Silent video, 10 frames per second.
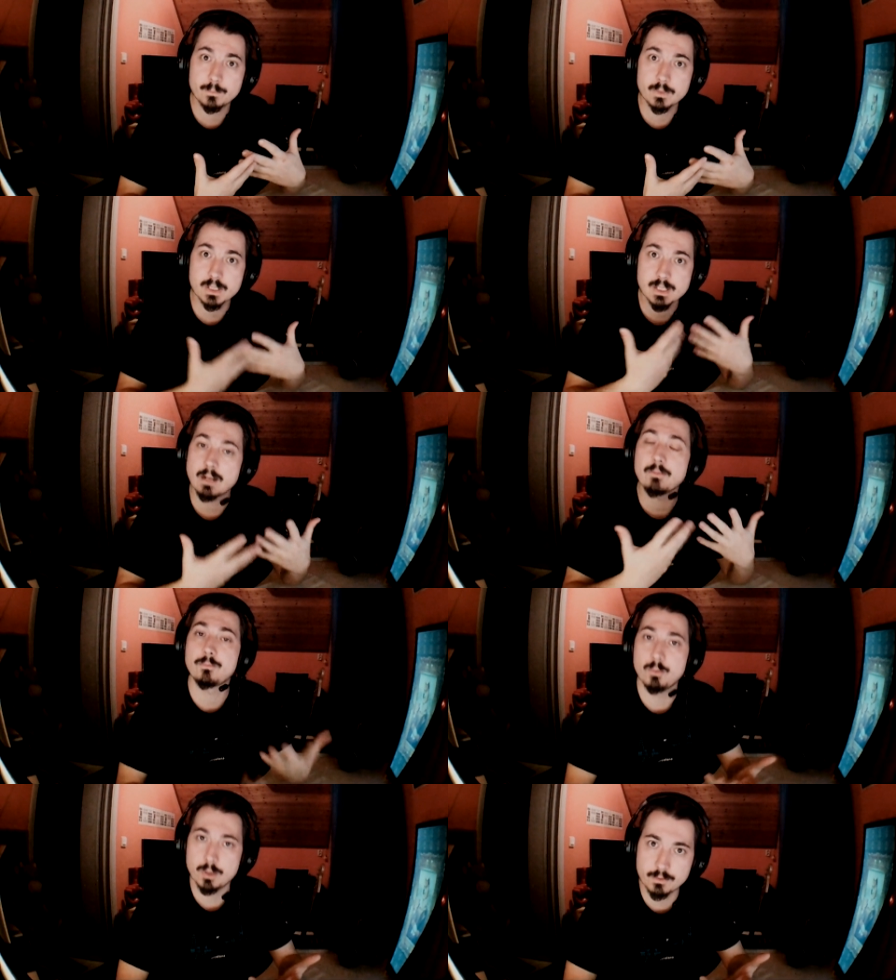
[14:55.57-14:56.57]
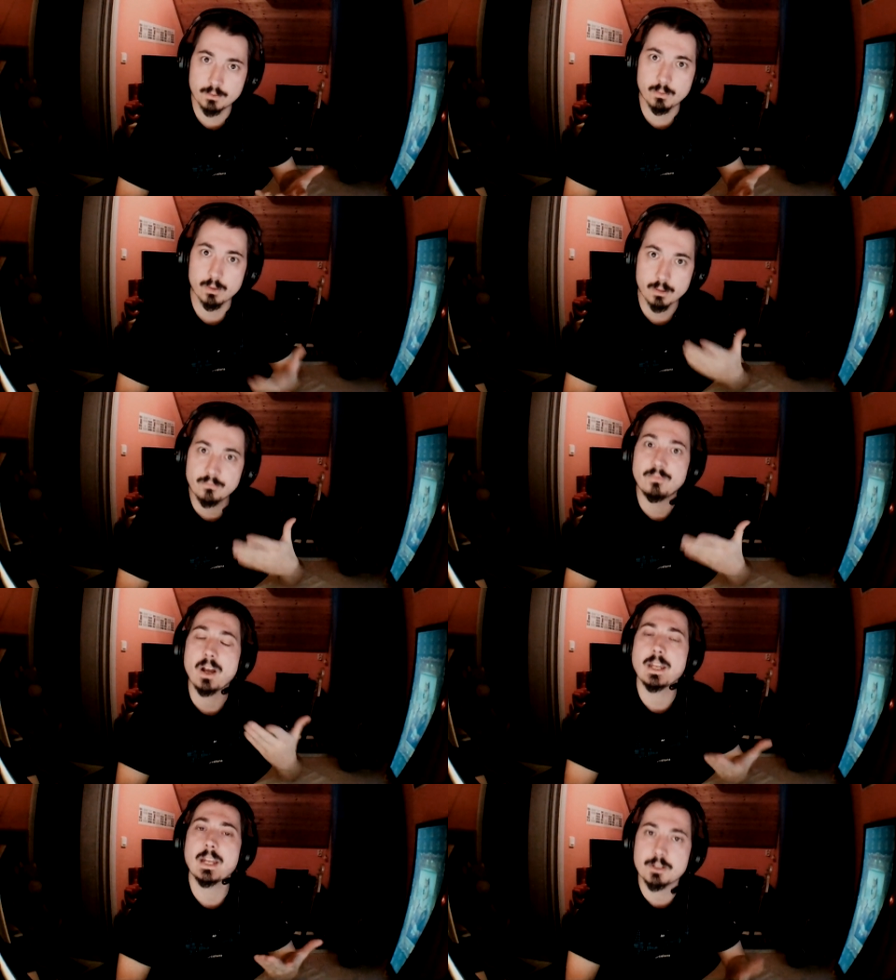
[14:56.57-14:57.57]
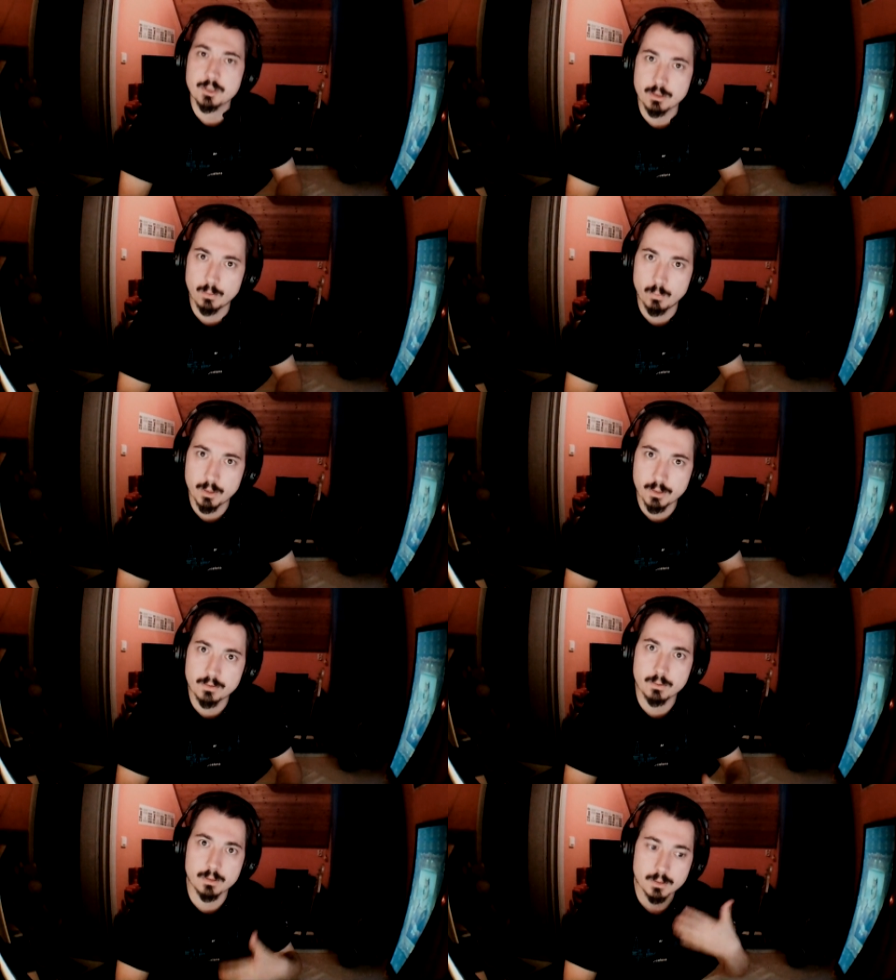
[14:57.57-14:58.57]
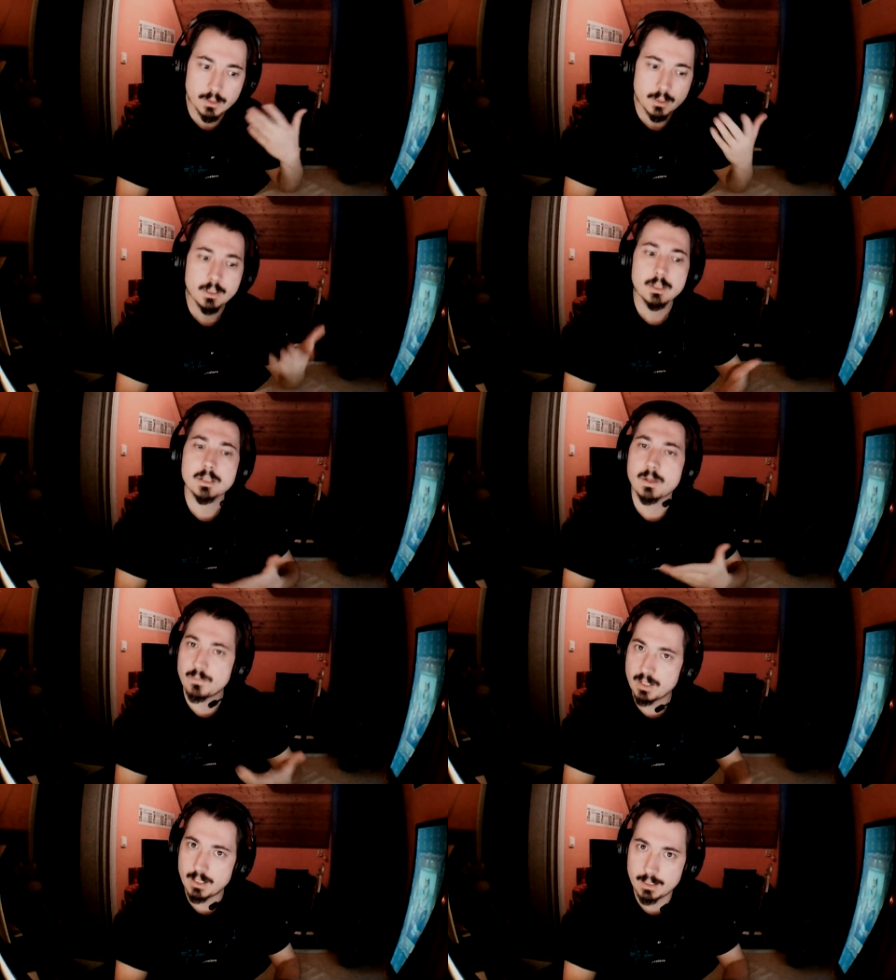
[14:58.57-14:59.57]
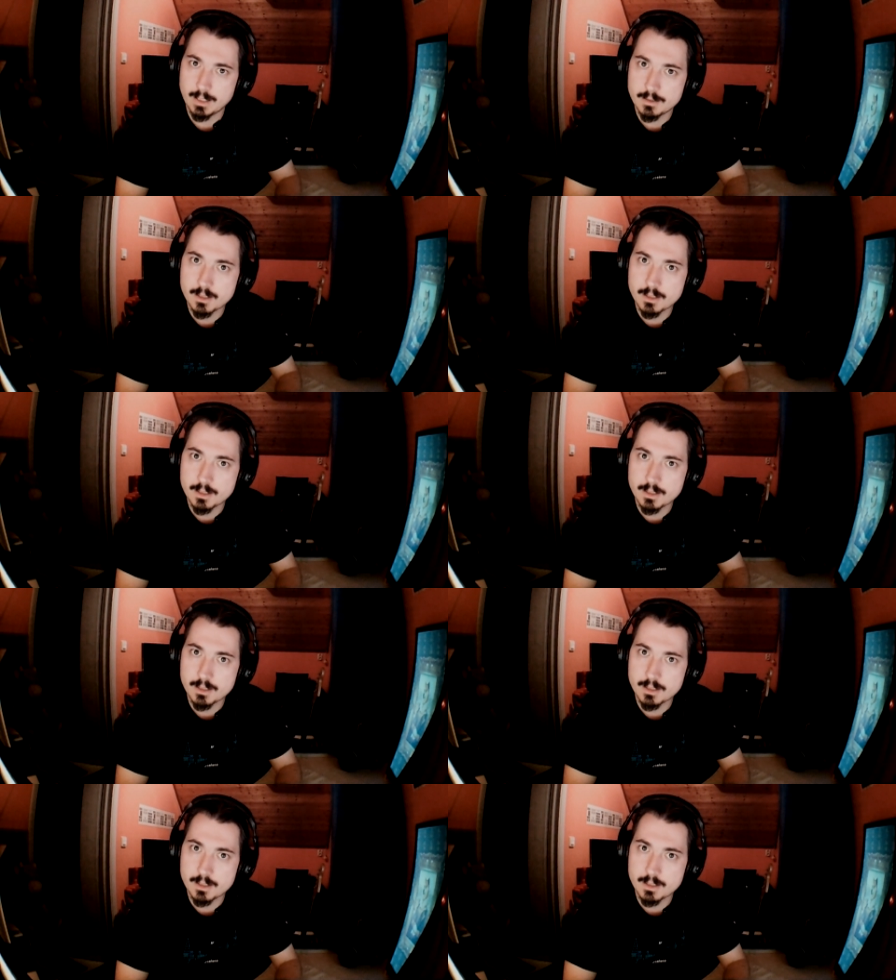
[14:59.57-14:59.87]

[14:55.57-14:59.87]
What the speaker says: self-worth or financial worth or something like that.